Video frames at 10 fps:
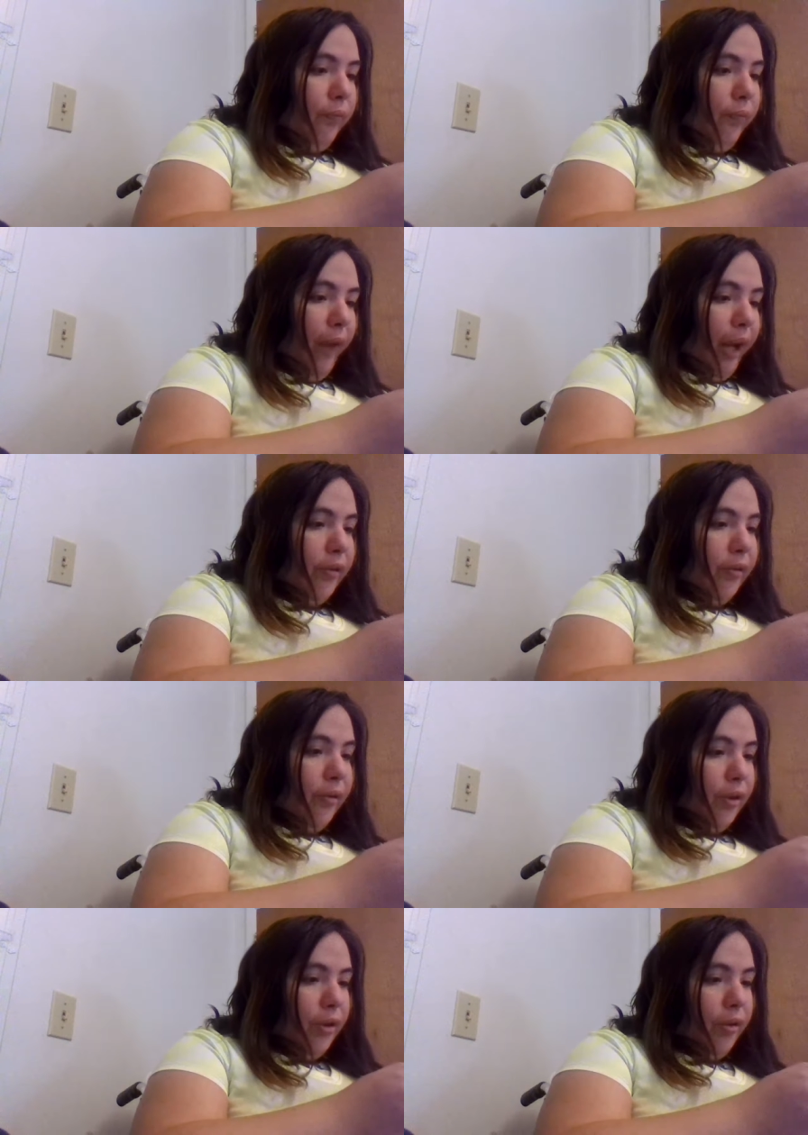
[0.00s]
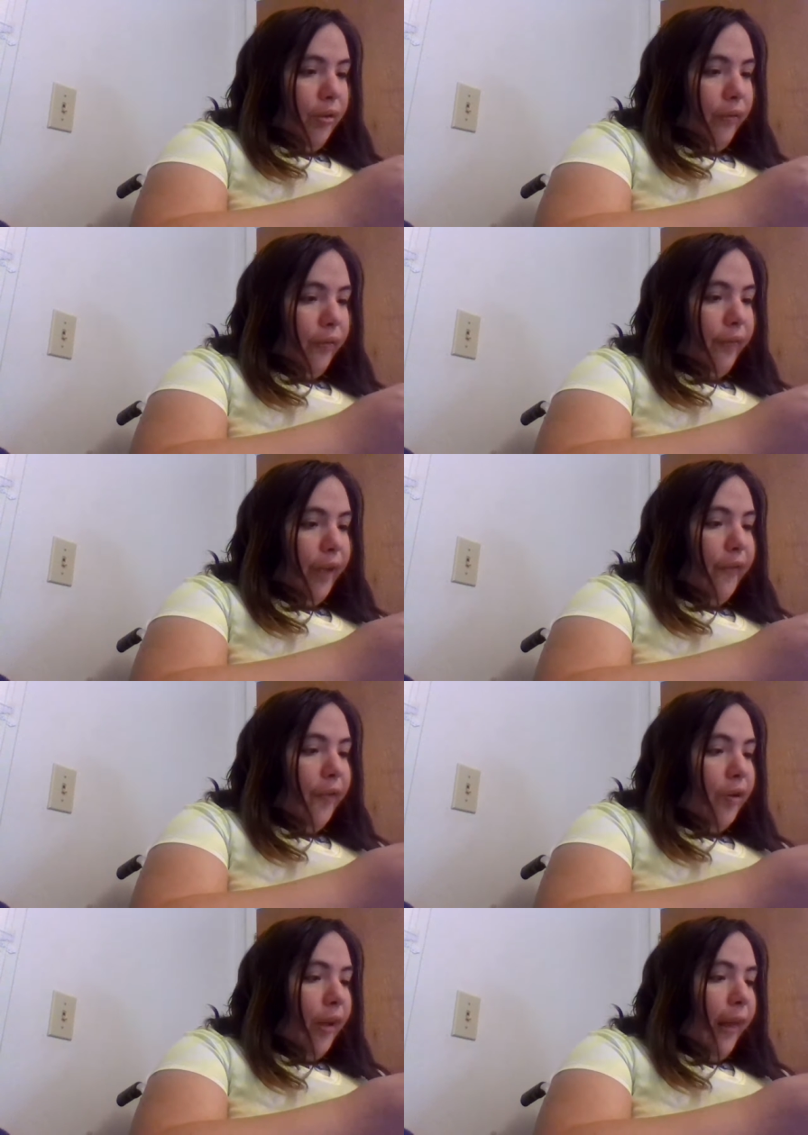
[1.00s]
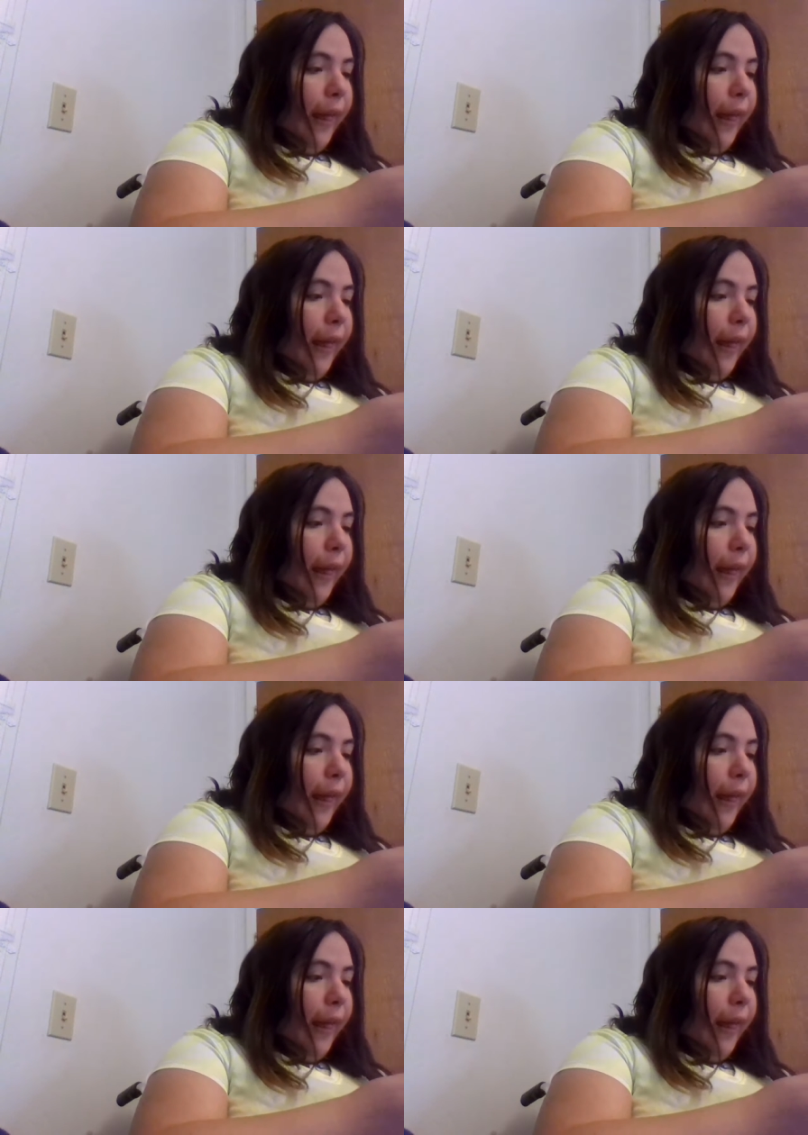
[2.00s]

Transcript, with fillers: Ranch flavor.